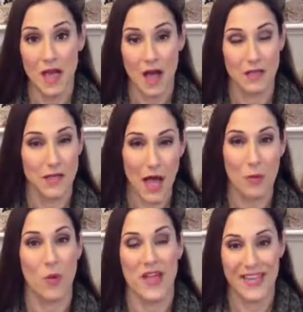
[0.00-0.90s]
a
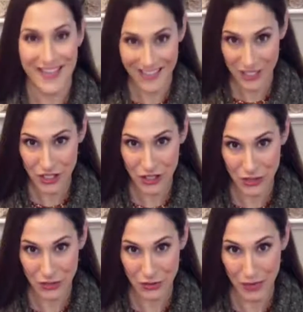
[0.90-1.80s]
lot went
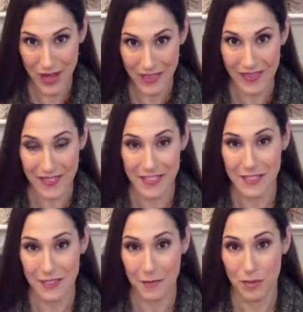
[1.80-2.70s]
into
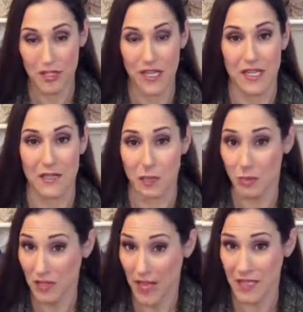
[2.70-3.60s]
this particular
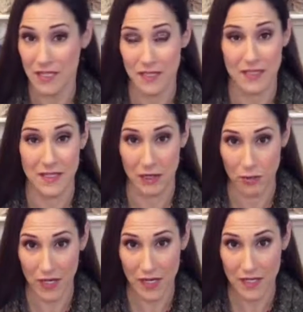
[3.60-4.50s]
blend and these
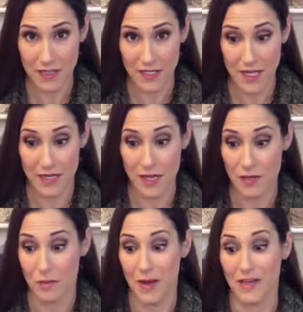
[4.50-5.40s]
ingredients, and
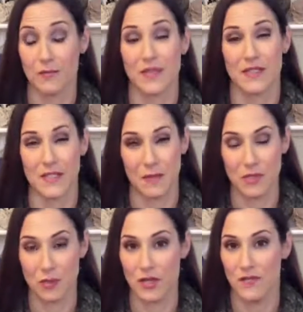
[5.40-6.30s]
there might have been some
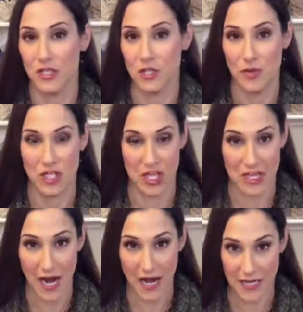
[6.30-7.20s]
sort of intuition
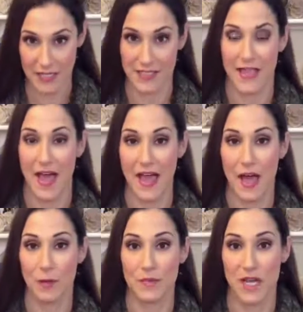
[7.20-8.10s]
guidance that
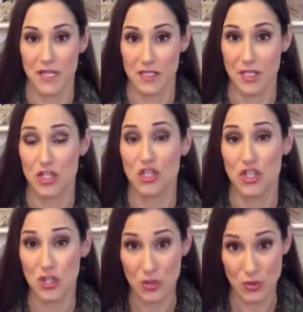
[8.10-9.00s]
helped us to
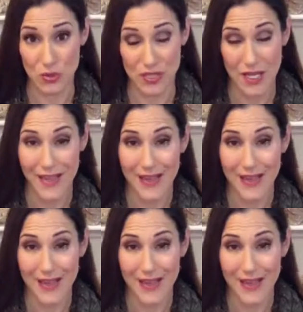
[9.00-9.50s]
choose